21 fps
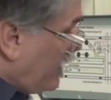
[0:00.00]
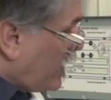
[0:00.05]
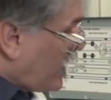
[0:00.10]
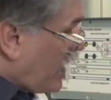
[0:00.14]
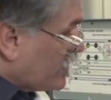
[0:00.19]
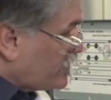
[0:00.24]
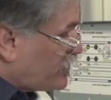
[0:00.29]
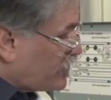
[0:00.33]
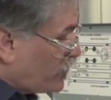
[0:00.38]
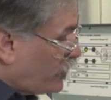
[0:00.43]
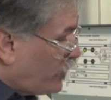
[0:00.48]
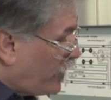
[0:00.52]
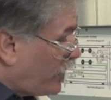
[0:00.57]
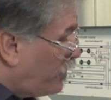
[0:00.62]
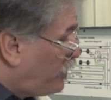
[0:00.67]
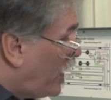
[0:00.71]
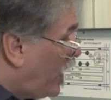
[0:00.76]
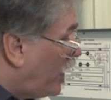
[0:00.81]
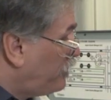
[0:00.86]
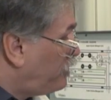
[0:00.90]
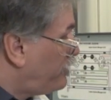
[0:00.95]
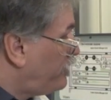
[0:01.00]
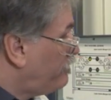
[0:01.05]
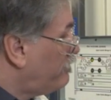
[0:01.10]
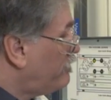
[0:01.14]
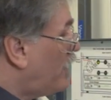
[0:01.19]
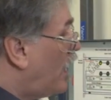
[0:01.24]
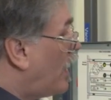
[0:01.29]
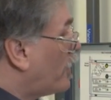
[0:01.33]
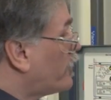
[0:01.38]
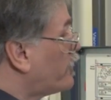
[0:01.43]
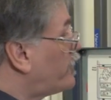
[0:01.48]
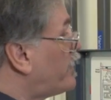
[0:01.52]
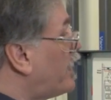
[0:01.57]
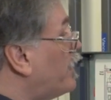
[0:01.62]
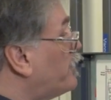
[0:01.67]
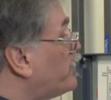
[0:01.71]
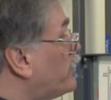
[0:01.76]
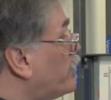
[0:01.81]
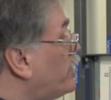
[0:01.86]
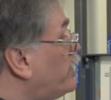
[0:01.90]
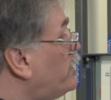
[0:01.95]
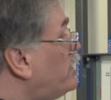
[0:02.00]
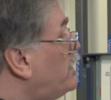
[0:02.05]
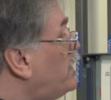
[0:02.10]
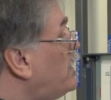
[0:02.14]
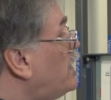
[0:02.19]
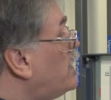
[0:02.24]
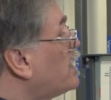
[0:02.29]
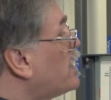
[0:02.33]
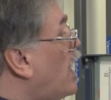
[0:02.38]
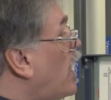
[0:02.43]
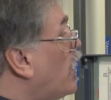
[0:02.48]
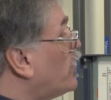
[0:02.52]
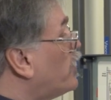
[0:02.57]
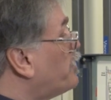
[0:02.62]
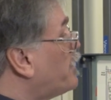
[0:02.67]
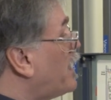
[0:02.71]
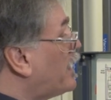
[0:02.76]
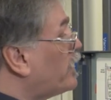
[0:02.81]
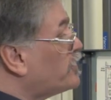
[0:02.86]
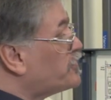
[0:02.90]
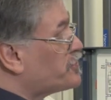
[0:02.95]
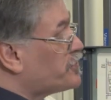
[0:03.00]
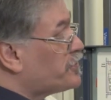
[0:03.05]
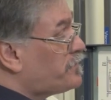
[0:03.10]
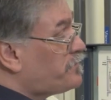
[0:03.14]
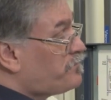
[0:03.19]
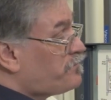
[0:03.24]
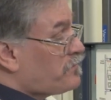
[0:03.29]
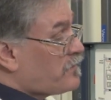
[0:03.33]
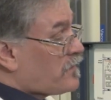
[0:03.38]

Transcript: Constitute with a pump, auto sampler, column manager,